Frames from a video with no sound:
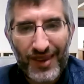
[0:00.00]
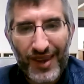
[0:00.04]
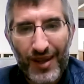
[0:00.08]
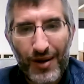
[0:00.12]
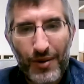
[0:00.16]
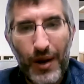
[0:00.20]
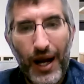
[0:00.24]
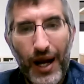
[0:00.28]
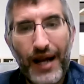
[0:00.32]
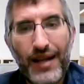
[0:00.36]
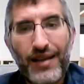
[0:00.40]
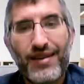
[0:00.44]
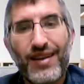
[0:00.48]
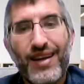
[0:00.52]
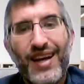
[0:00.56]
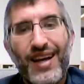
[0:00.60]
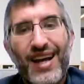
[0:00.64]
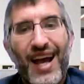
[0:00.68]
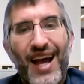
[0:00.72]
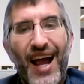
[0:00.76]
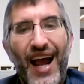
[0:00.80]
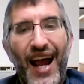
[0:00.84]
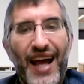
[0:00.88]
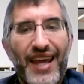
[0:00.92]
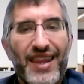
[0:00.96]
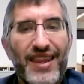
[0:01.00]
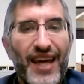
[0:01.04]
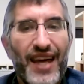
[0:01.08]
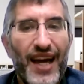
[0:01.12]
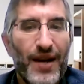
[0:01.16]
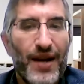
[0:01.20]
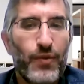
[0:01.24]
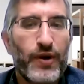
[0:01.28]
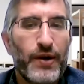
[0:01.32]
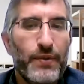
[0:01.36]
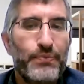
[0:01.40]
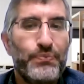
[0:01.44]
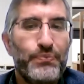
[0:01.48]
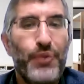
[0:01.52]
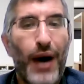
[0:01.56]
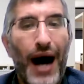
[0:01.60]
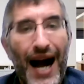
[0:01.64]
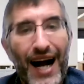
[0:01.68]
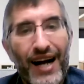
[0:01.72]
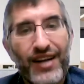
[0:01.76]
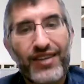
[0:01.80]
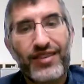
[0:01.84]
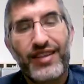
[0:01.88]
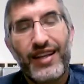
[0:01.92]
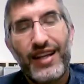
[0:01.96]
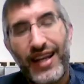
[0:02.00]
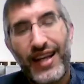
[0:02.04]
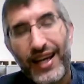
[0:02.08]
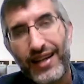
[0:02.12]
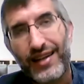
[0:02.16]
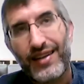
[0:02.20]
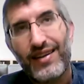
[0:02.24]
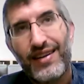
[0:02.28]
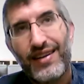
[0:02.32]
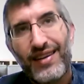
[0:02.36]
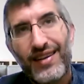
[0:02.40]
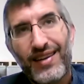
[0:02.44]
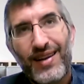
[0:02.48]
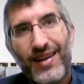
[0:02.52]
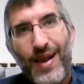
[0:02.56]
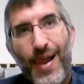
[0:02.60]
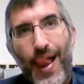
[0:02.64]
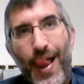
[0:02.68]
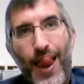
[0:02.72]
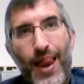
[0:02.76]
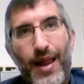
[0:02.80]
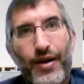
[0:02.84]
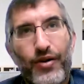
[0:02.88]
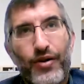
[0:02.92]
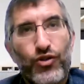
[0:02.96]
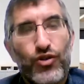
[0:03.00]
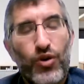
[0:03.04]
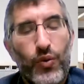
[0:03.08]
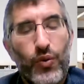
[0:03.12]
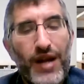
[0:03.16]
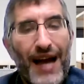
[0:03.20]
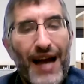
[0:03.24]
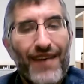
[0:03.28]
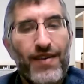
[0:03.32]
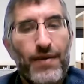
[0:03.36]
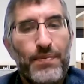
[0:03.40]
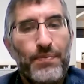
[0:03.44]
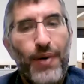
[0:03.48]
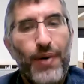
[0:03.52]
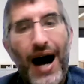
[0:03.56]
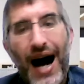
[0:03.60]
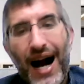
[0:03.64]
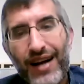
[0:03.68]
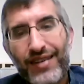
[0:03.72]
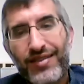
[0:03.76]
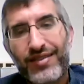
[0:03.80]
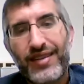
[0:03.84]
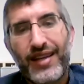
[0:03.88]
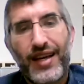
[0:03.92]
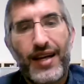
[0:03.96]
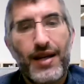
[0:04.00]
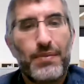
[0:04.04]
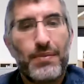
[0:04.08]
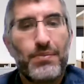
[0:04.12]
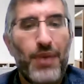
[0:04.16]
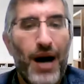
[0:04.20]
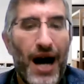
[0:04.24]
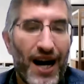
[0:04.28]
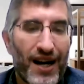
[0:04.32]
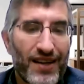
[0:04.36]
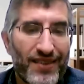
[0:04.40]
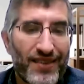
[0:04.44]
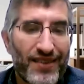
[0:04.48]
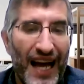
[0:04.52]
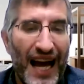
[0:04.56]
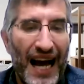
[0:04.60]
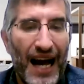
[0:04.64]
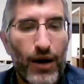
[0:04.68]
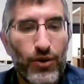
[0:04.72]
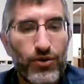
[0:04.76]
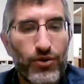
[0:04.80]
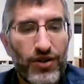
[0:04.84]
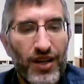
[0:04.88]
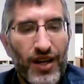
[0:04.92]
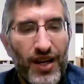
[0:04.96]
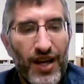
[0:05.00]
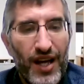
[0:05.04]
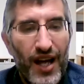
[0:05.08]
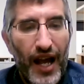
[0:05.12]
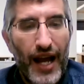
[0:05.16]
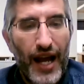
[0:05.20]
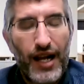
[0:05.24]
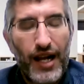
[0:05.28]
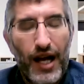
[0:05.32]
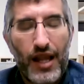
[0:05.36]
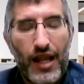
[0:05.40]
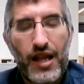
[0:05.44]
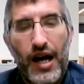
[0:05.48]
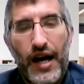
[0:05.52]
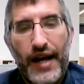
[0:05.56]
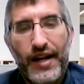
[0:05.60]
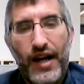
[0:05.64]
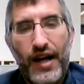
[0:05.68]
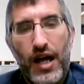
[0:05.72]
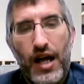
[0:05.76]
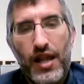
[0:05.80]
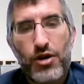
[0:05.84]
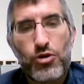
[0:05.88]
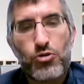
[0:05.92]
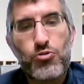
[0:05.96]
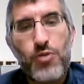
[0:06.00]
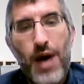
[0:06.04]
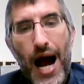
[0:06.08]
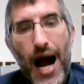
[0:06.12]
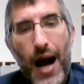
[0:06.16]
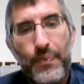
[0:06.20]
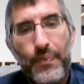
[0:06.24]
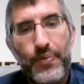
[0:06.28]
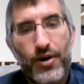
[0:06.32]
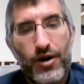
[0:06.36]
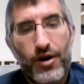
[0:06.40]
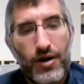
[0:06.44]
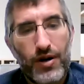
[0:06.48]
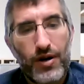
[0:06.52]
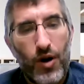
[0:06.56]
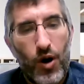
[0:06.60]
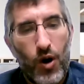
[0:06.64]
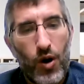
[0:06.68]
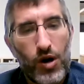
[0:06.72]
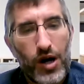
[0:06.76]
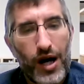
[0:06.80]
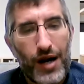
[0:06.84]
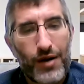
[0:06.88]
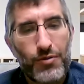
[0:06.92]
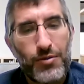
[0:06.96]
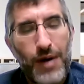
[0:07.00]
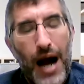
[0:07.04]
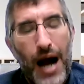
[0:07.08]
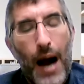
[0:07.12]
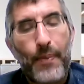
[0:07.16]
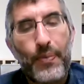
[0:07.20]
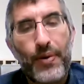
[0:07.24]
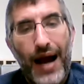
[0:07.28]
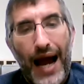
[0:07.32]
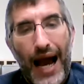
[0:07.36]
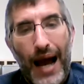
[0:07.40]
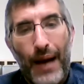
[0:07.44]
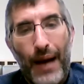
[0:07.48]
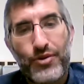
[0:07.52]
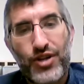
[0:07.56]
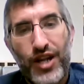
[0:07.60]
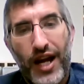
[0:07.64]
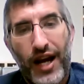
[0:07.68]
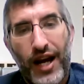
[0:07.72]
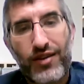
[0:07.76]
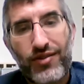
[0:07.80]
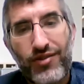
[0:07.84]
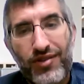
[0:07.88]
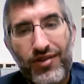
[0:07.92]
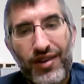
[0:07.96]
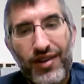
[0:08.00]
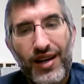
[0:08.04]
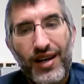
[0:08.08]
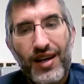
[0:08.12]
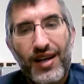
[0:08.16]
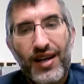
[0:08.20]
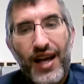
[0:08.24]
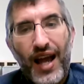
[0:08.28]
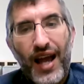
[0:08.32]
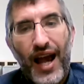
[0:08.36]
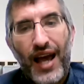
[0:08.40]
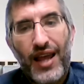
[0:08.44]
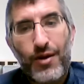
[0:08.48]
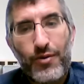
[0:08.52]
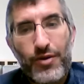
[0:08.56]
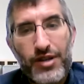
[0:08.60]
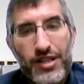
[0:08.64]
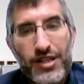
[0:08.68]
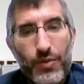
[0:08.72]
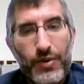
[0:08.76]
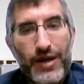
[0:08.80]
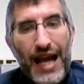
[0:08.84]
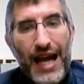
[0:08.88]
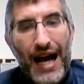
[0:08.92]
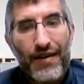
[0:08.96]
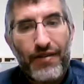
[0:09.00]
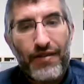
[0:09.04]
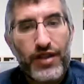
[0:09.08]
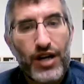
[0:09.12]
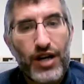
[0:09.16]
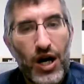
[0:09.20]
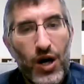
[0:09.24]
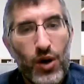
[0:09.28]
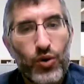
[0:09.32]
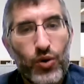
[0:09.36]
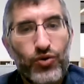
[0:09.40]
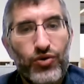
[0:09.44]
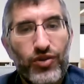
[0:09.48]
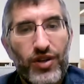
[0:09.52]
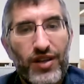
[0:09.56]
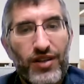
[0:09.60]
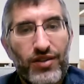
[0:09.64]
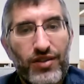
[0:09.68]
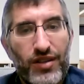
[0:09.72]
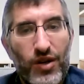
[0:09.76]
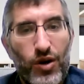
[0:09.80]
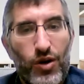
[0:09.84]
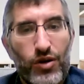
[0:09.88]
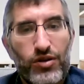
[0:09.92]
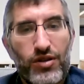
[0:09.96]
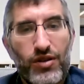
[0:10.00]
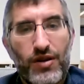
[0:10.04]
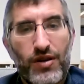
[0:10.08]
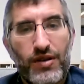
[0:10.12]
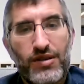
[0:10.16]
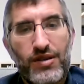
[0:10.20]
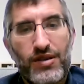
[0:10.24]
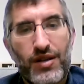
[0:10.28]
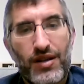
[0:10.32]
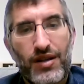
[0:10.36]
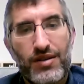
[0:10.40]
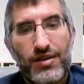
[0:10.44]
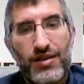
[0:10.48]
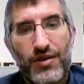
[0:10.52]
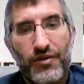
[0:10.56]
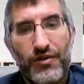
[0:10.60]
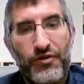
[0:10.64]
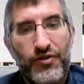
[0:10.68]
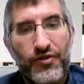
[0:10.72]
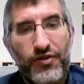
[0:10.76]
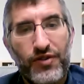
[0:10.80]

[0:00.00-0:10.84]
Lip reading: right? And then we box it in. So we have a box in, box out, and other wrapper, all kind of wrapper objects. And the reason we have those is in order to